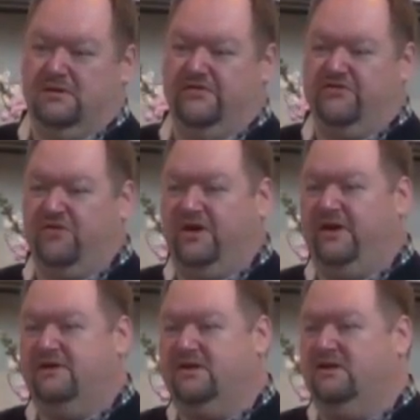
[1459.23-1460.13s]
is
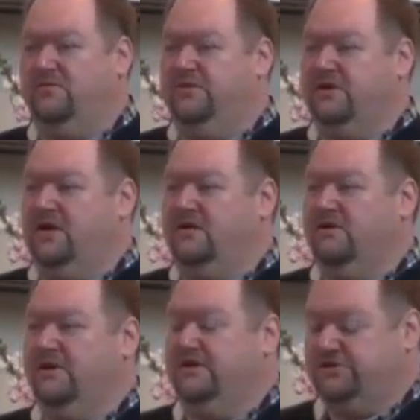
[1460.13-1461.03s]
trying to help their
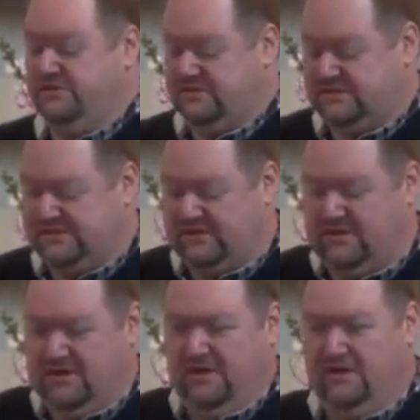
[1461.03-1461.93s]

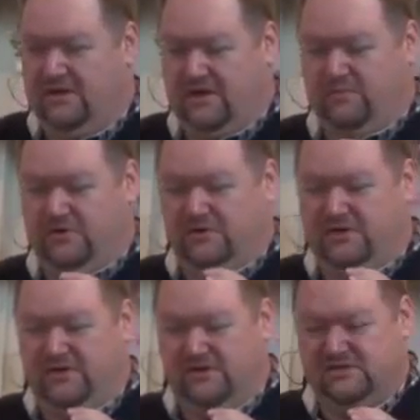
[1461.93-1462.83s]
congregations not
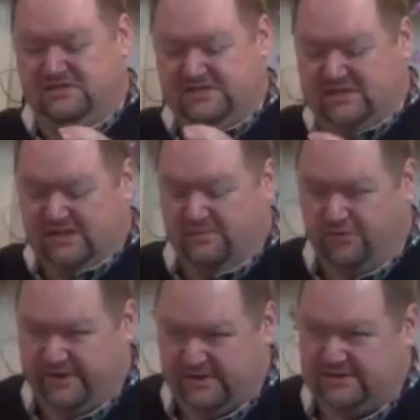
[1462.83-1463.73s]
merely
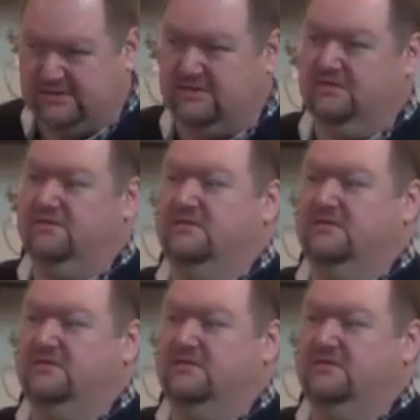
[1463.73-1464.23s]
celebrate